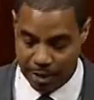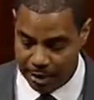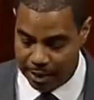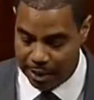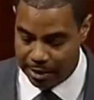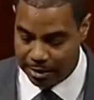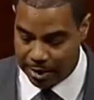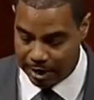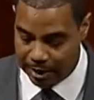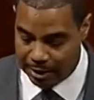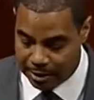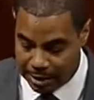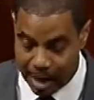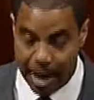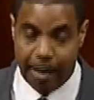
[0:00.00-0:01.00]
get things
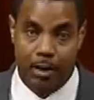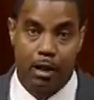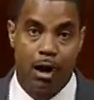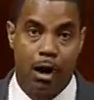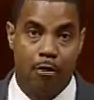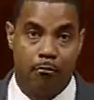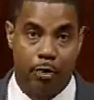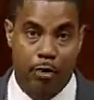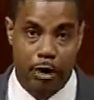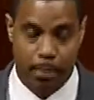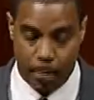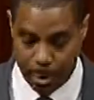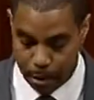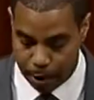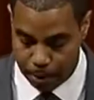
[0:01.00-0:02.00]
done for the
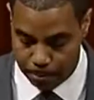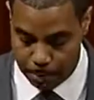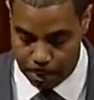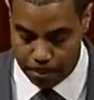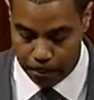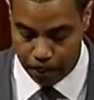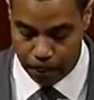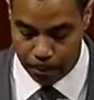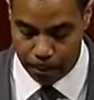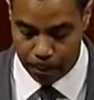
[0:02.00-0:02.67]
American people.